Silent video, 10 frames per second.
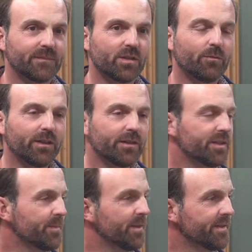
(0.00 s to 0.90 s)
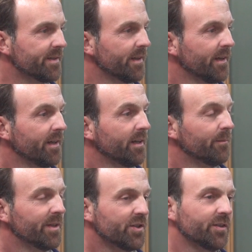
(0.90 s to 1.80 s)
So one Christmas,
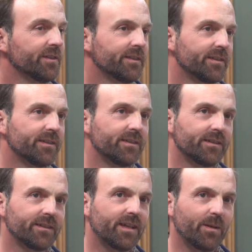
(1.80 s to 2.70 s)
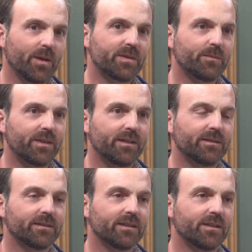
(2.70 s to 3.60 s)
Michelin came up to
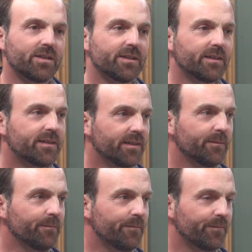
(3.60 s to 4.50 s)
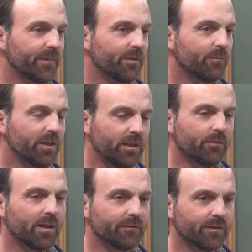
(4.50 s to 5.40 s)
me and she said, "Tim, what do you
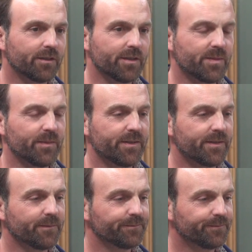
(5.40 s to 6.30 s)
want for Christmas?"